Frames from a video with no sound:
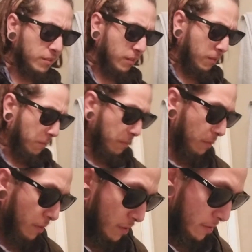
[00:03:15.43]
so
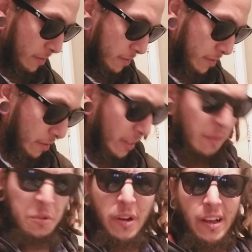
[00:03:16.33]
couldn't
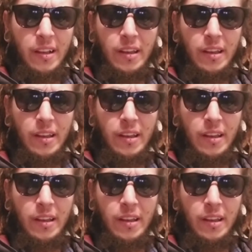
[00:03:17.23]
keep track.